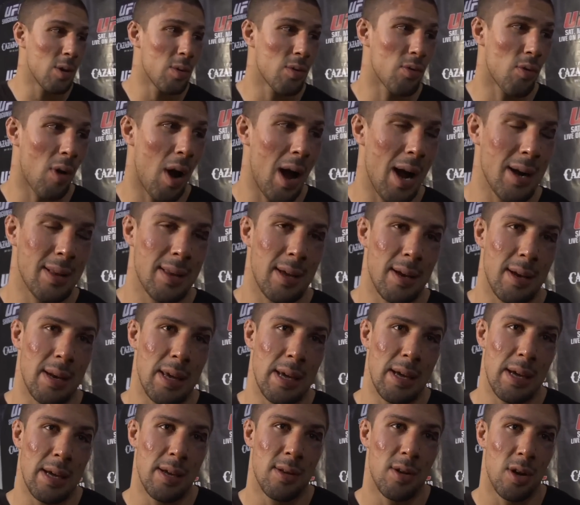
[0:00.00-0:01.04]
he was rocked, and
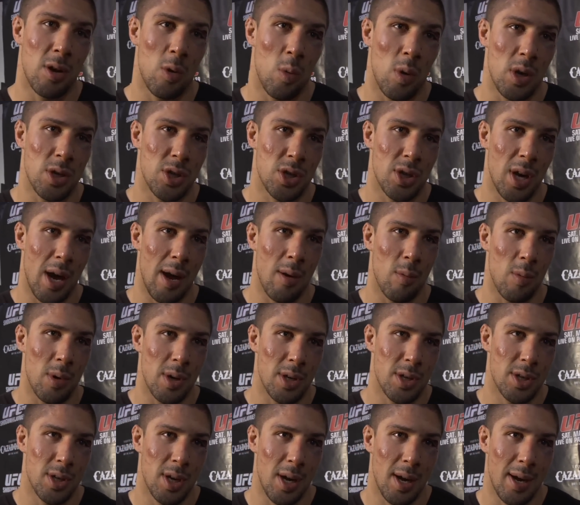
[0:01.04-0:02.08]
he, he took one shot,
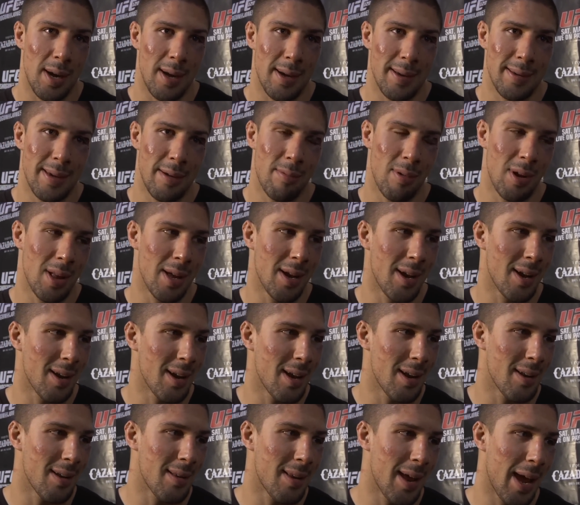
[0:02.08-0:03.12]
which uh, he really didn't
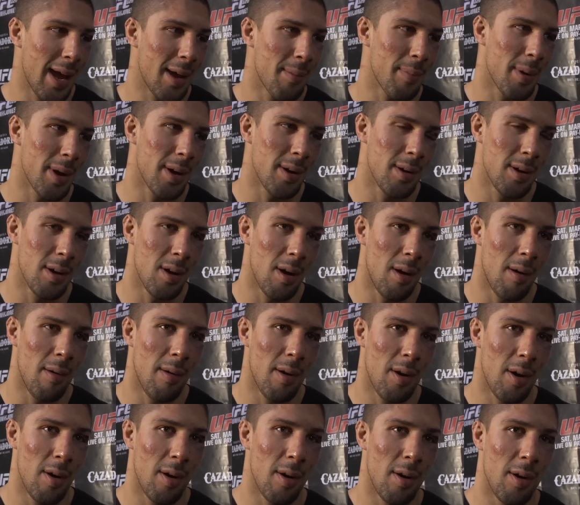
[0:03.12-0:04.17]
need to take. But you know,
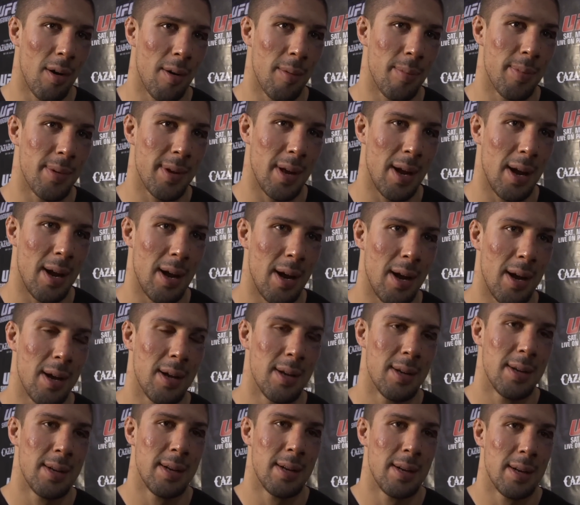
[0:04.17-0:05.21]
Herb's uh,
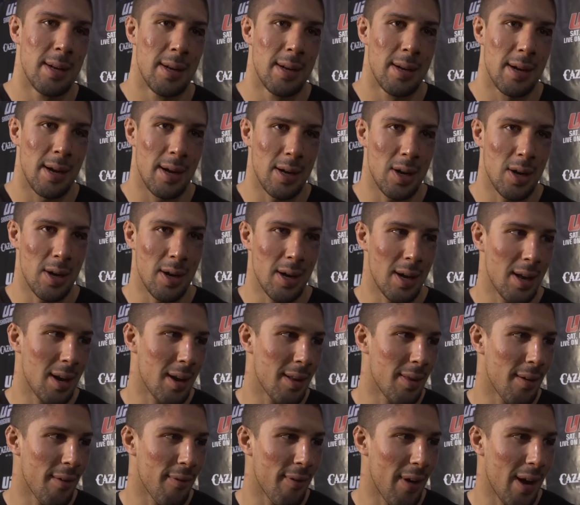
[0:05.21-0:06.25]
couldn't get
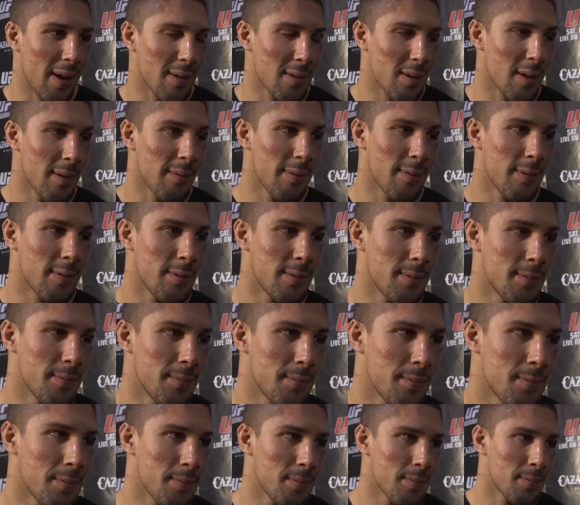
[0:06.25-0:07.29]
in there fast enough.
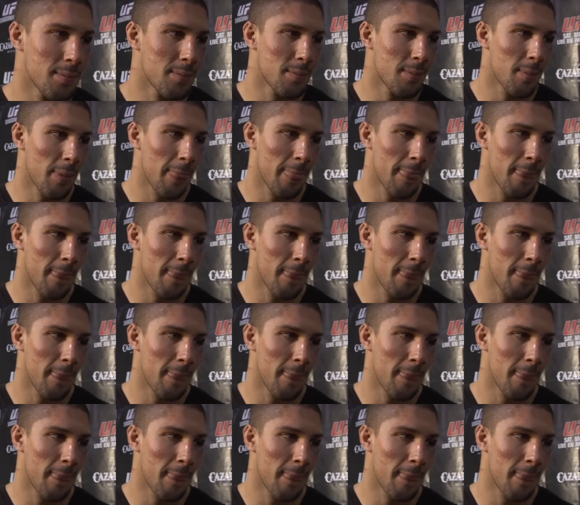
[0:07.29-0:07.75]
Were you happy with your